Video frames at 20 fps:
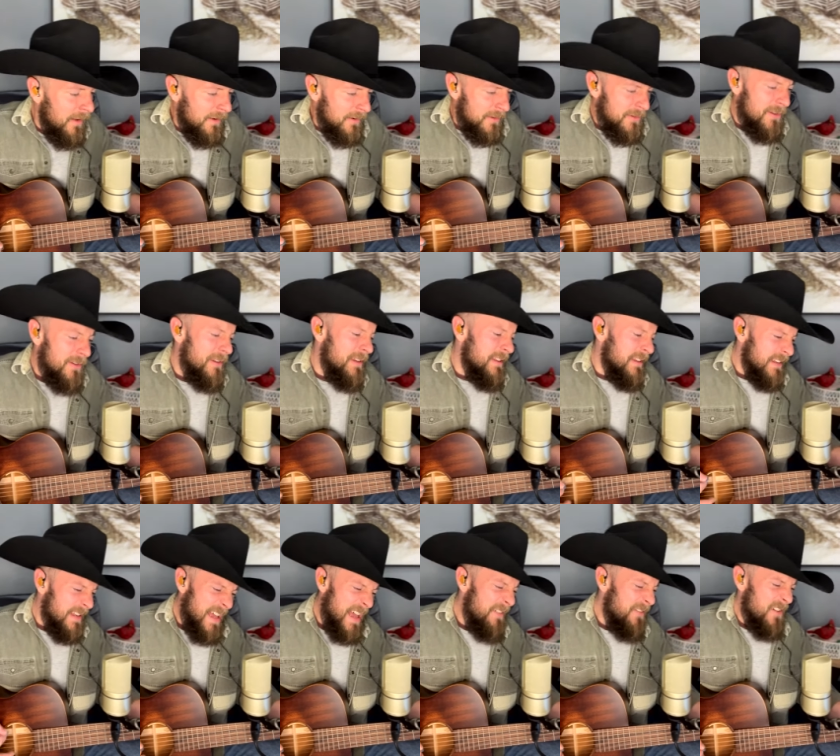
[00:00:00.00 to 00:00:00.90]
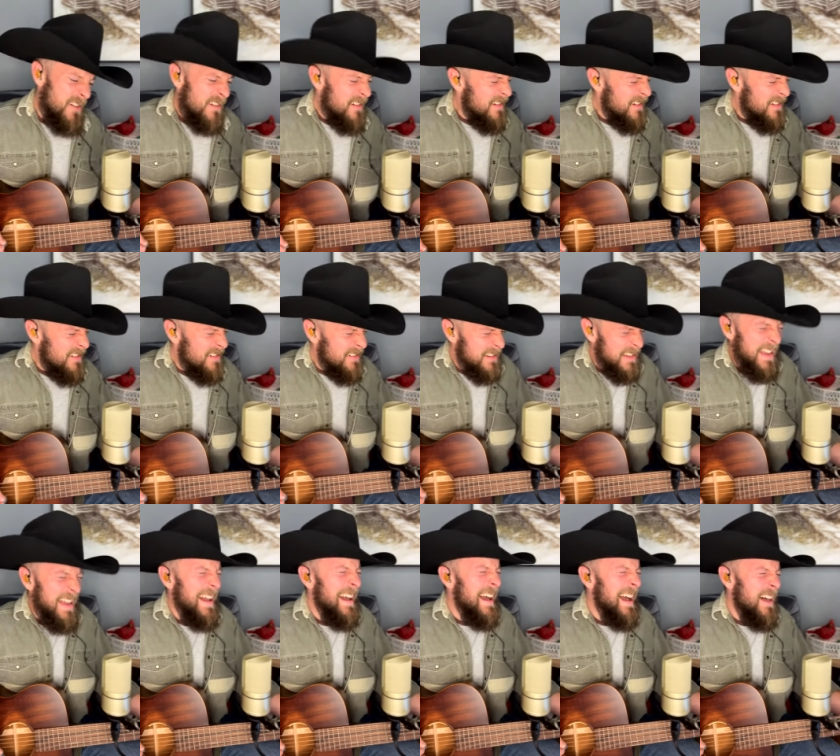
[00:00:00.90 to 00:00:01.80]
Girl, you never
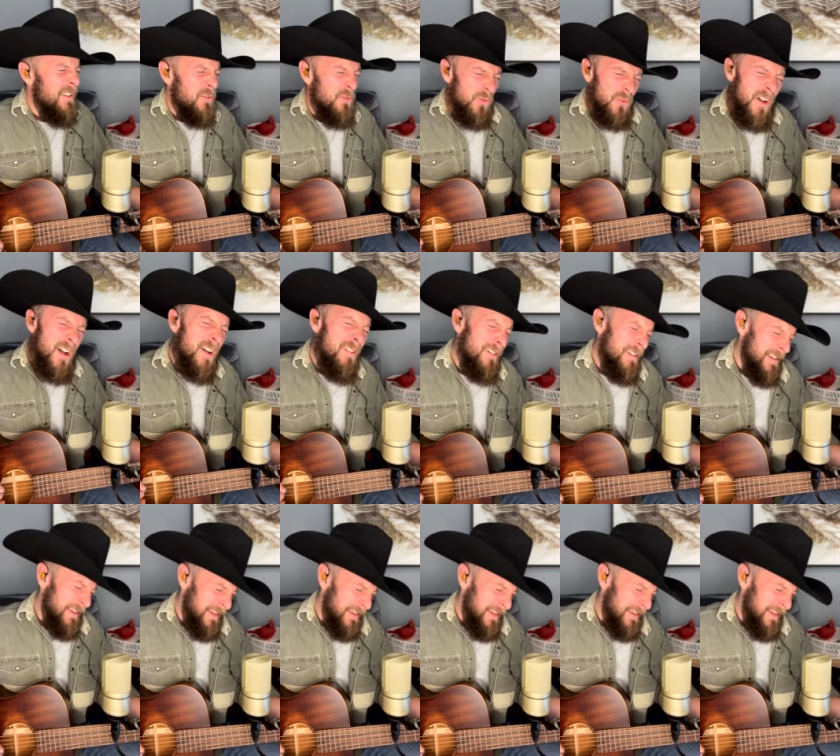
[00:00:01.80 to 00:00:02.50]
gotta worry